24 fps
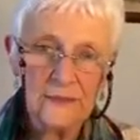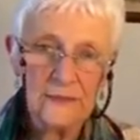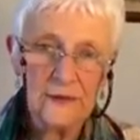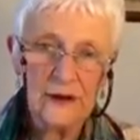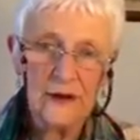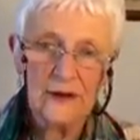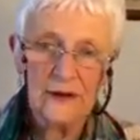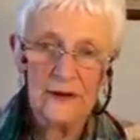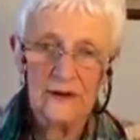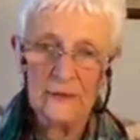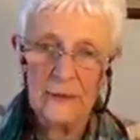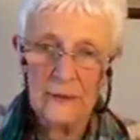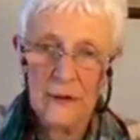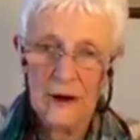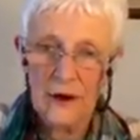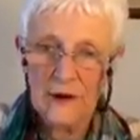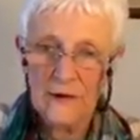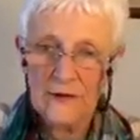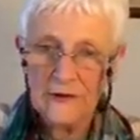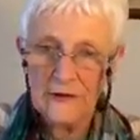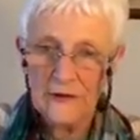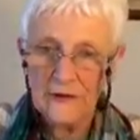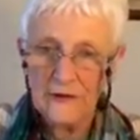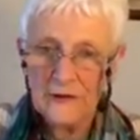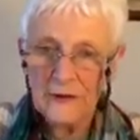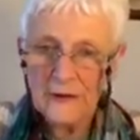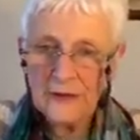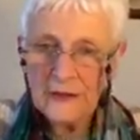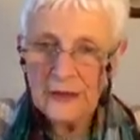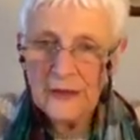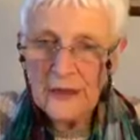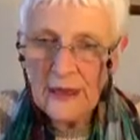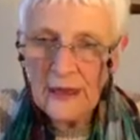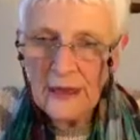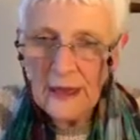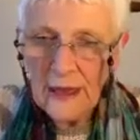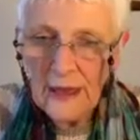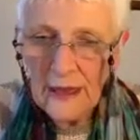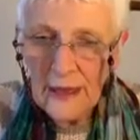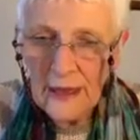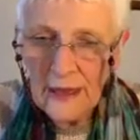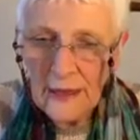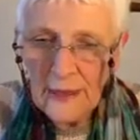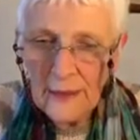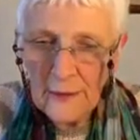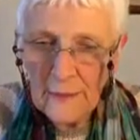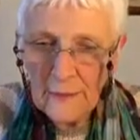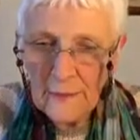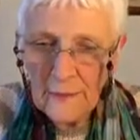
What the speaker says: his partner. Yeah,